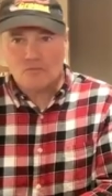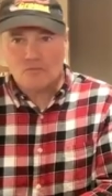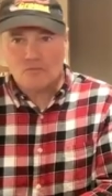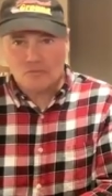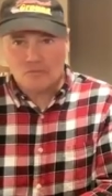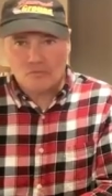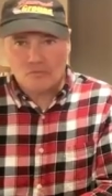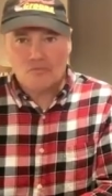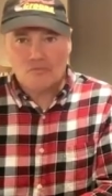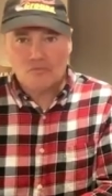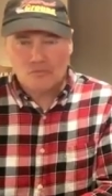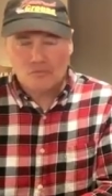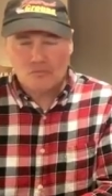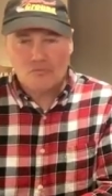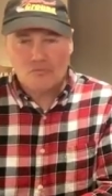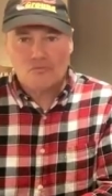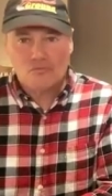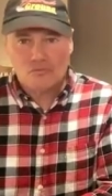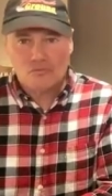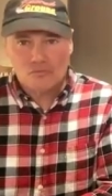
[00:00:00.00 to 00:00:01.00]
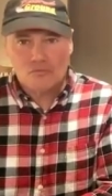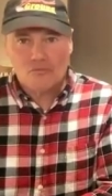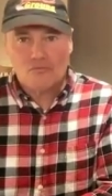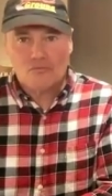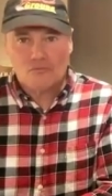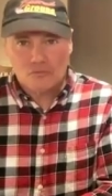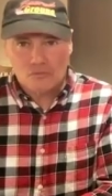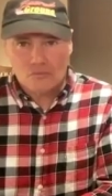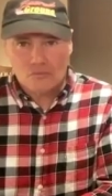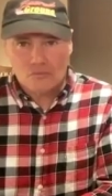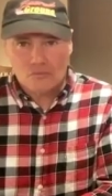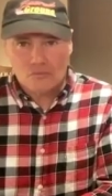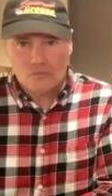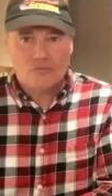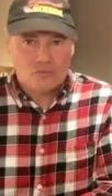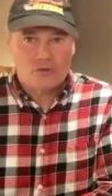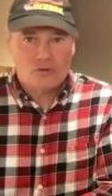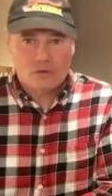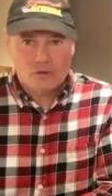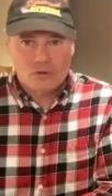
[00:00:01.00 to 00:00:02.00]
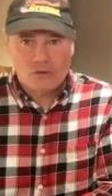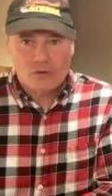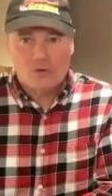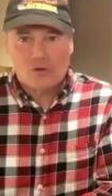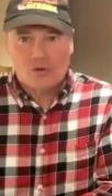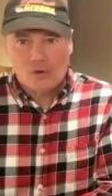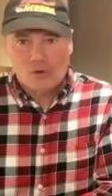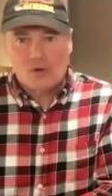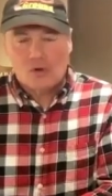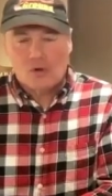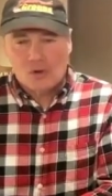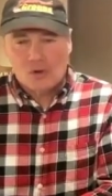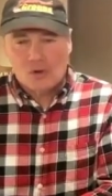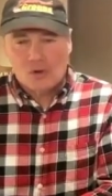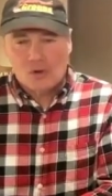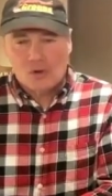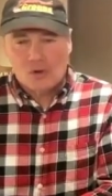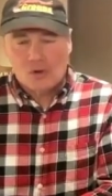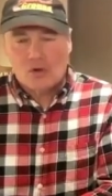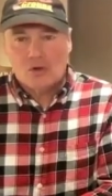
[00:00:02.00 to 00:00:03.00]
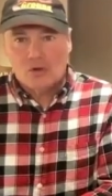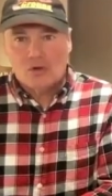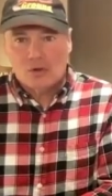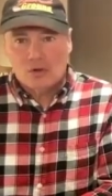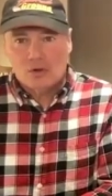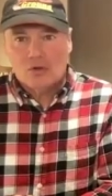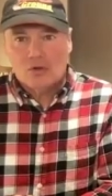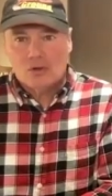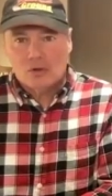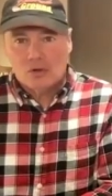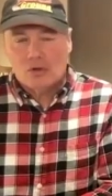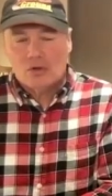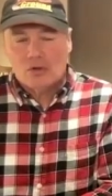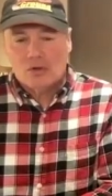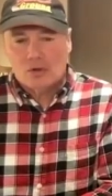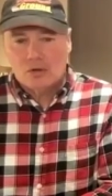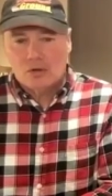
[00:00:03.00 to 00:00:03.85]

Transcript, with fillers: Mm-hmm. Anything else can be overdone. And so, but I want to,